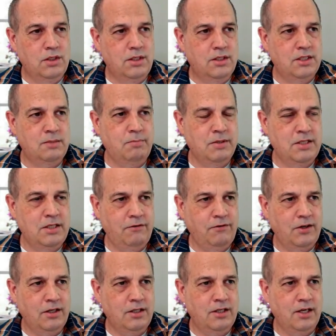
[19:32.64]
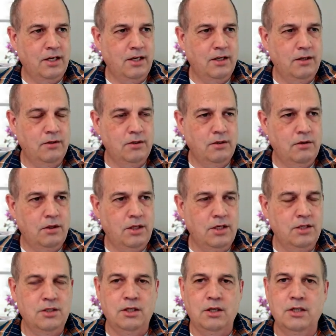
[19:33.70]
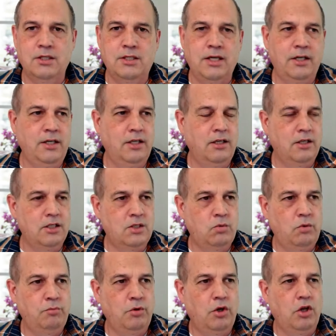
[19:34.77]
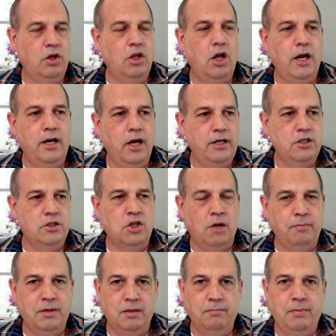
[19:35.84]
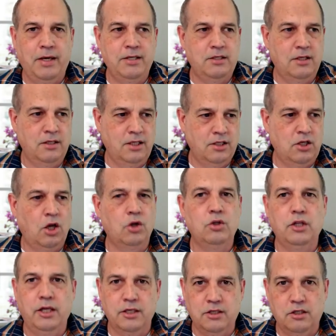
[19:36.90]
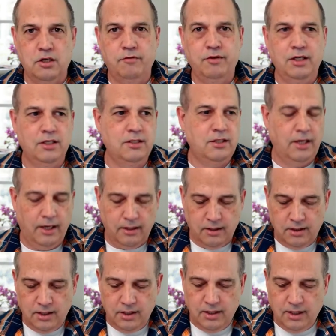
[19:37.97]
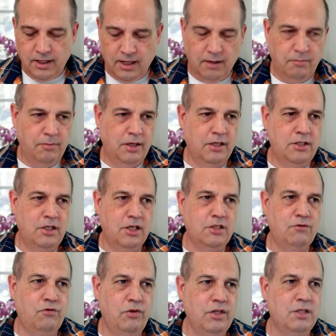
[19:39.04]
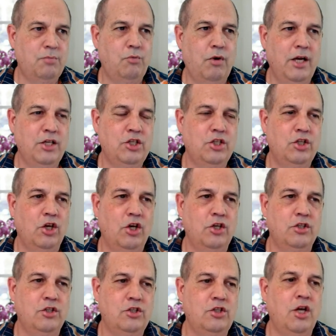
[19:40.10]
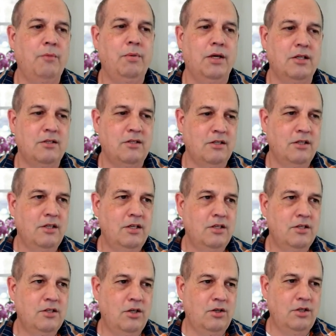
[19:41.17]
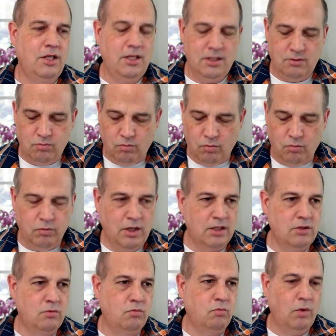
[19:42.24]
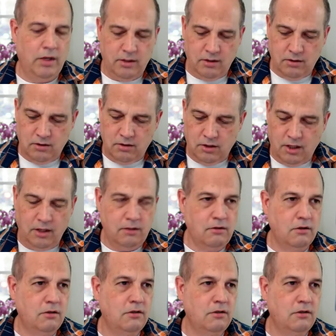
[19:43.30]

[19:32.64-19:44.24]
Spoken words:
specific things that are studying at Swinburne Online. I just copied and pasted this whole list off the internet, but it's just for inspiration on topics. So that's one lot,